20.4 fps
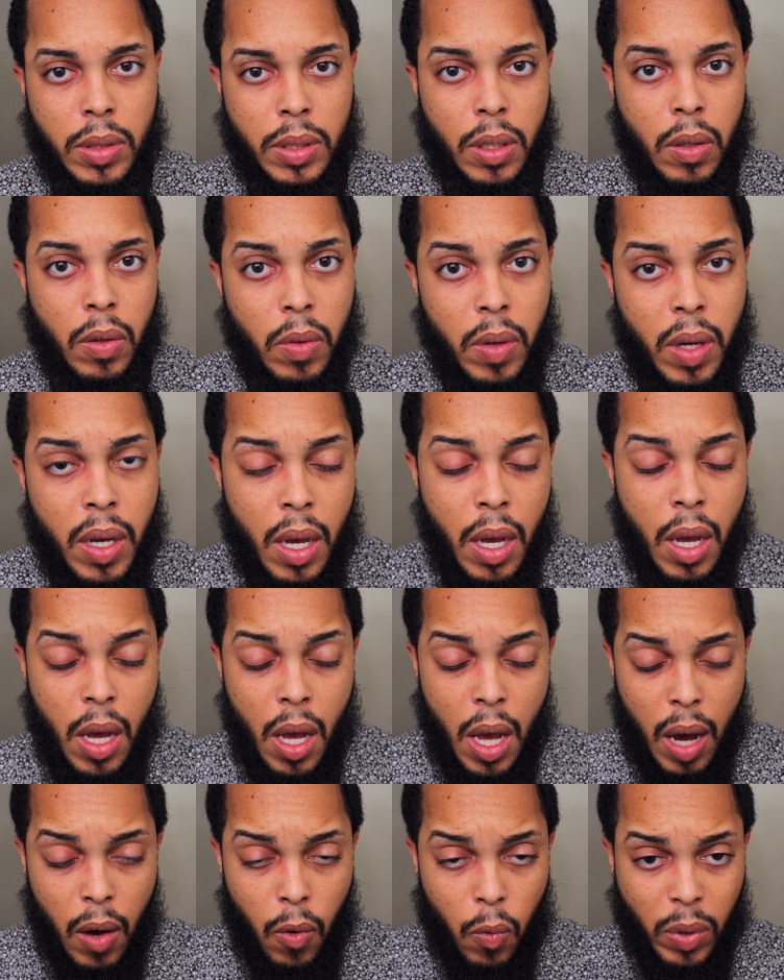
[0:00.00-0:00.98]
So
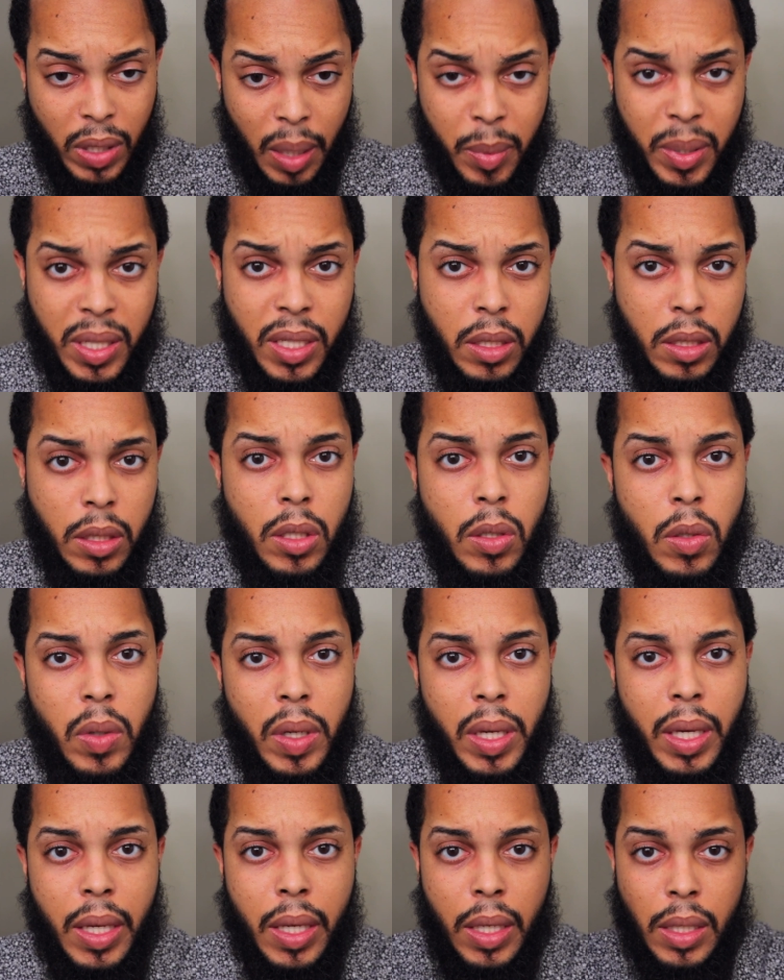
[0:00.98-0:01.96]
what I'm gonna
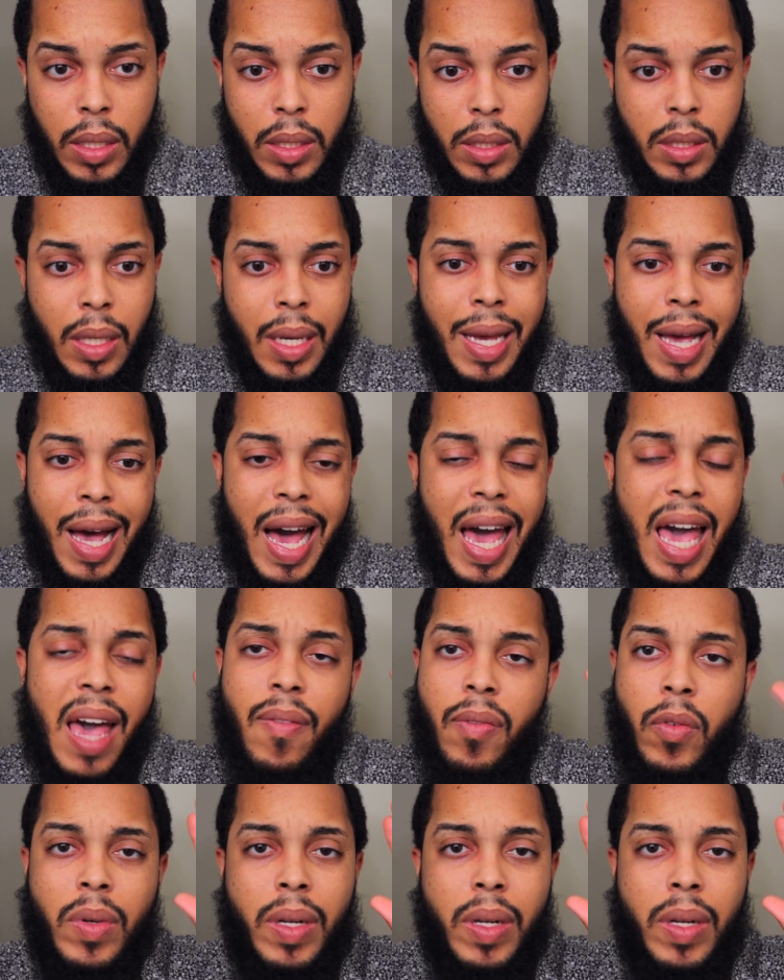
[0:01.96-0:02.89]
do is, I haven't